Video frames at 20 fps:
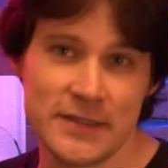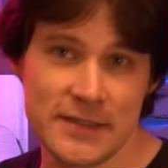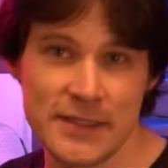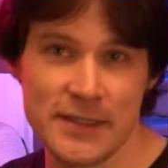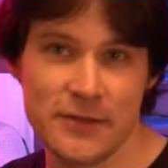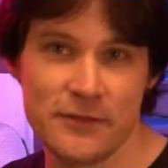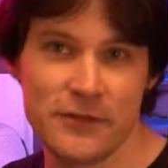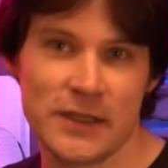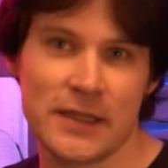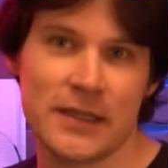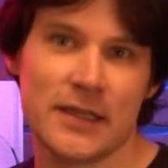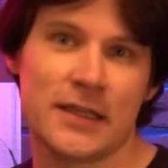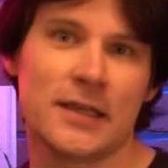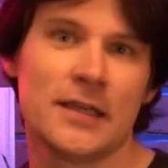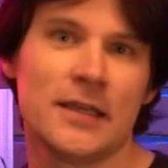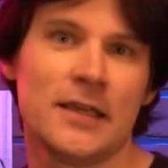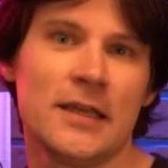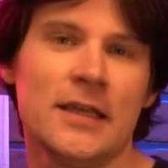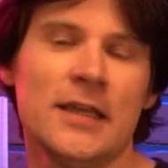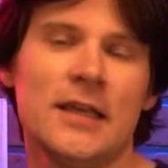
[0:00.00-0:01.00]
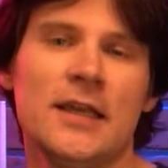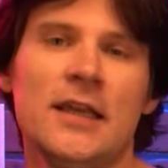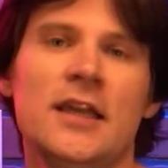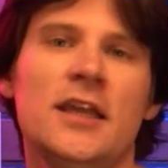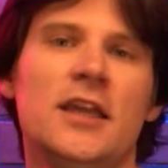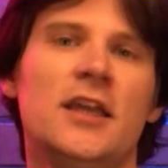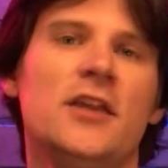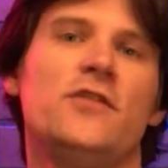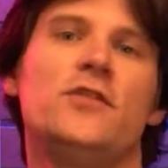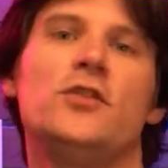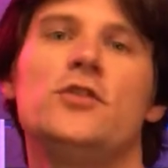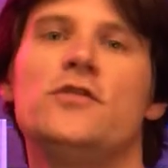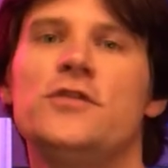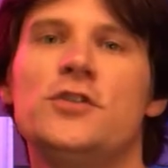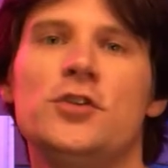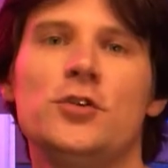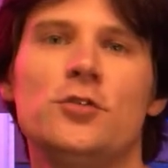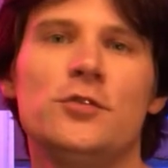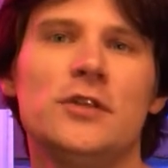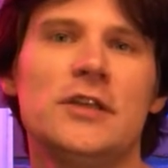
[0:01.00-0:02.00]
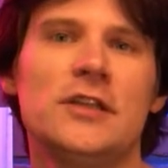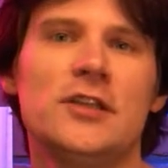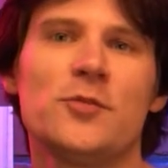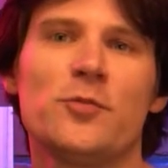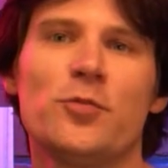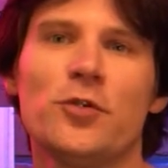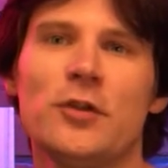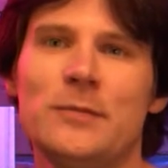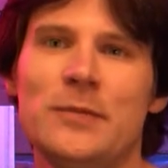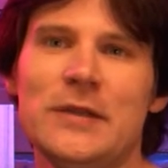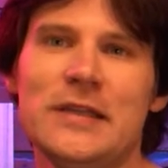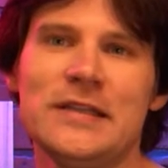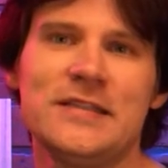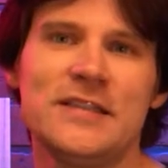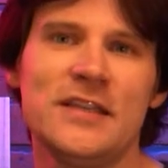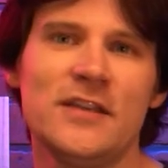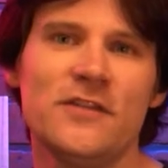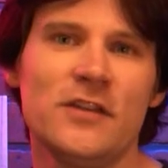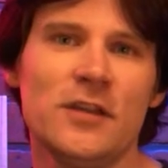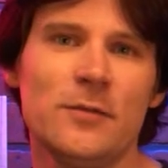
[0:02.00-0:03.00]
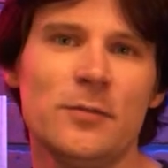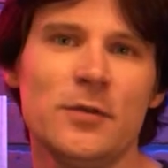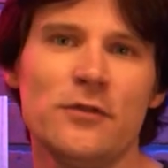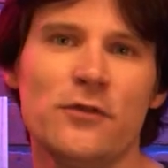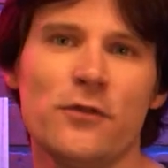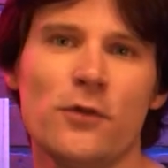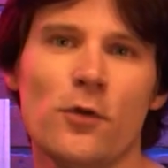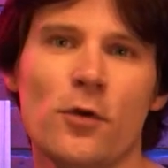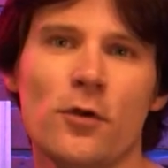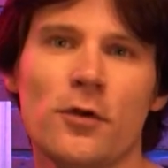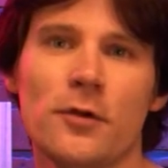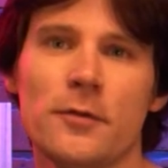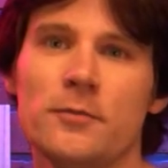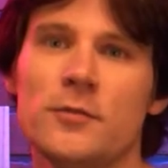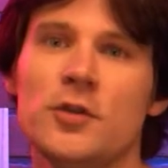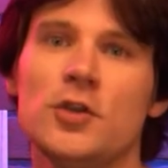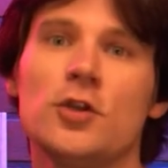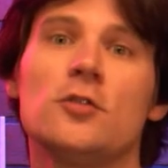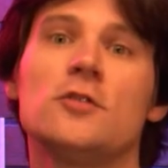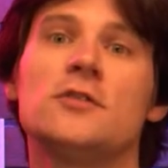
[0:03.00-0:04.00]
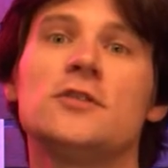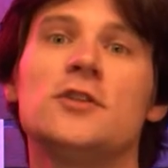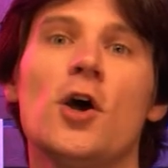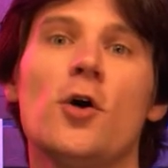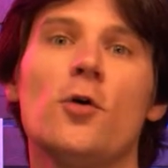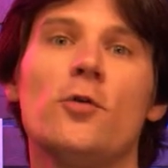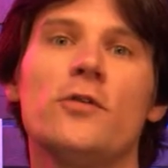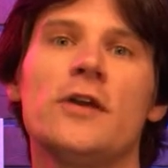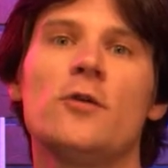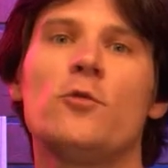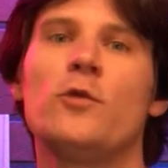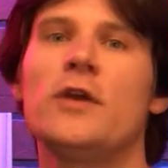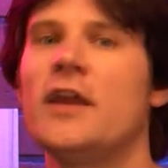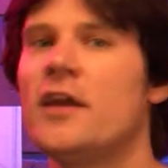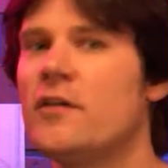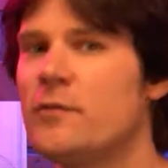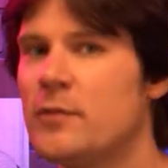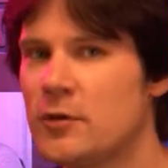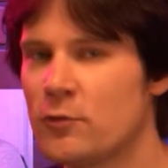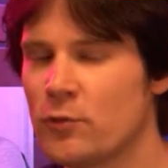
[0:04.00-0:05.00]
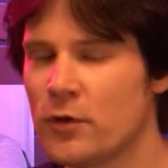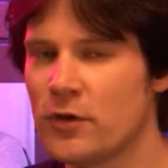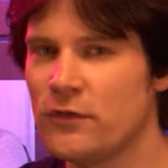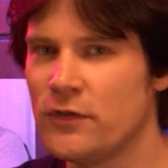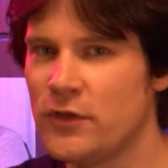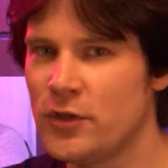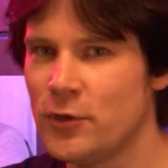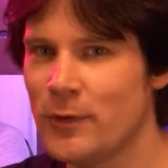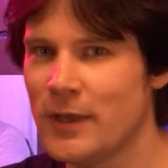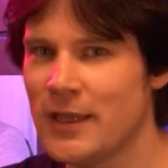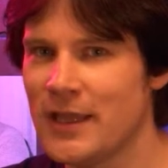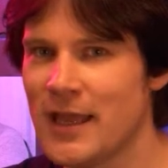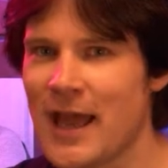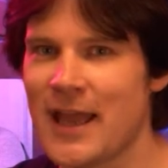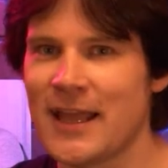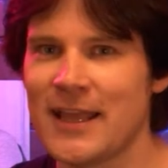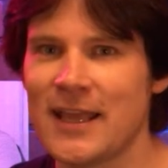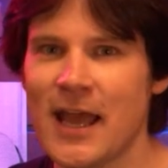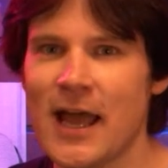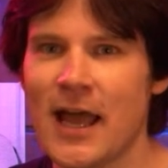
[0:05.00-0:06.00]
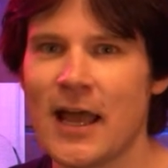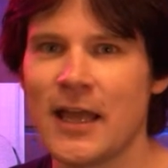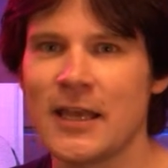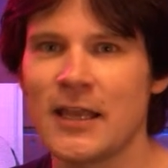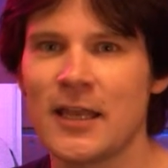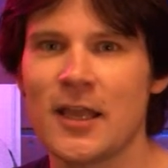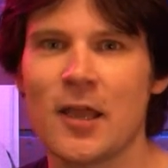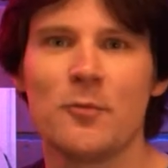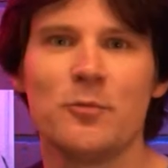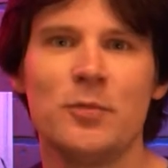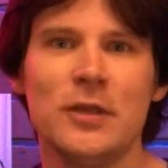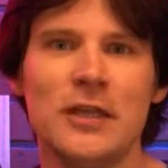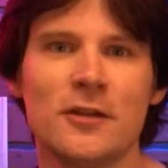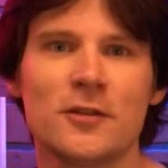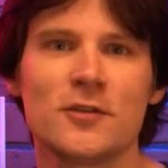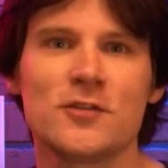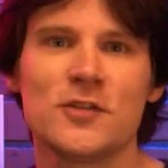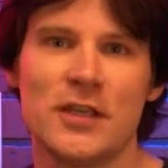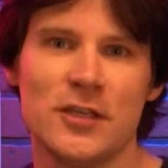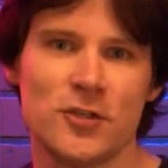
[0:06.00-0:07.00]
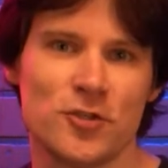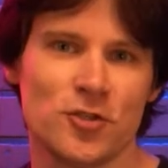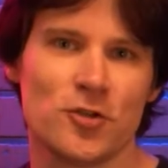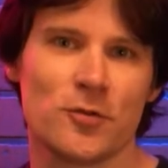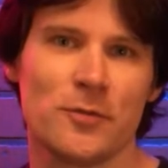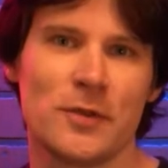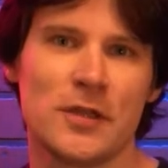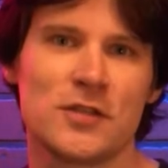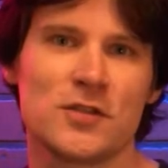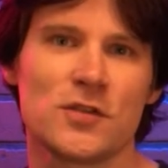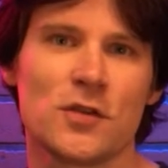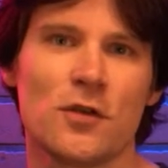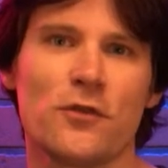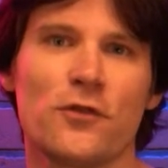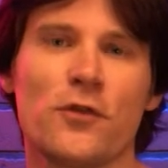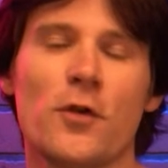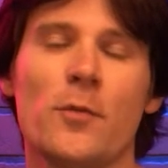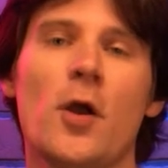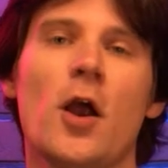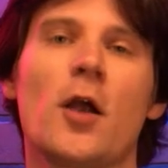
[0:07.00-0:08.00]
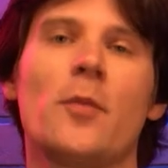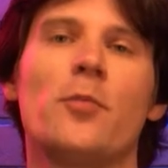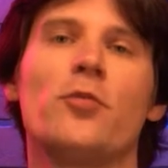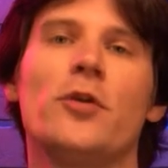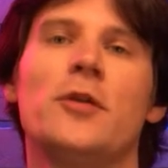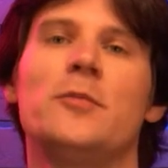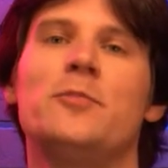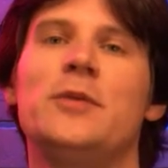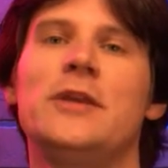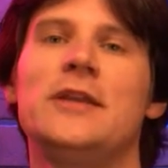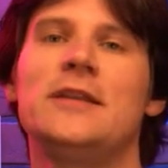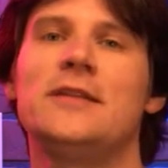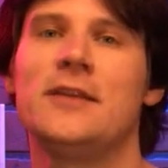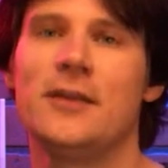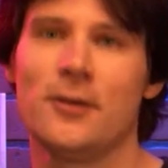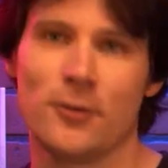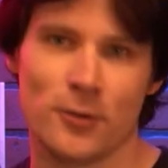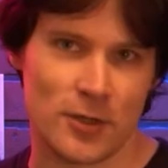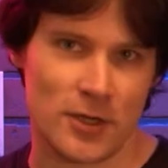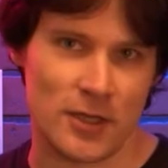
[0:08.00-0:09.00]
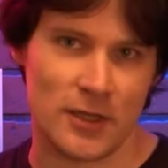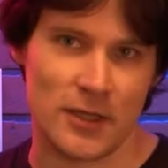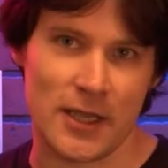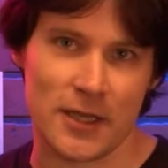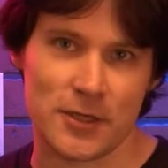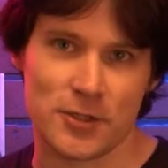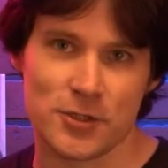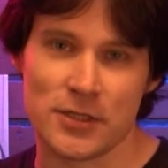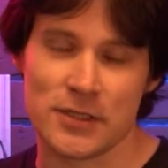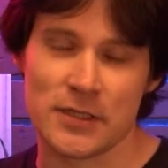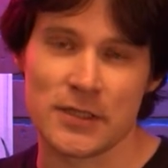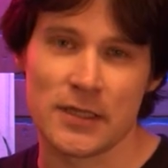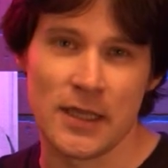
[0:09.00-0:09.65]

TV. If you've tuned into BritBeat TV before, you'll know that we have been reviewing iconic Beatles instruments from our BritBeat gear collection.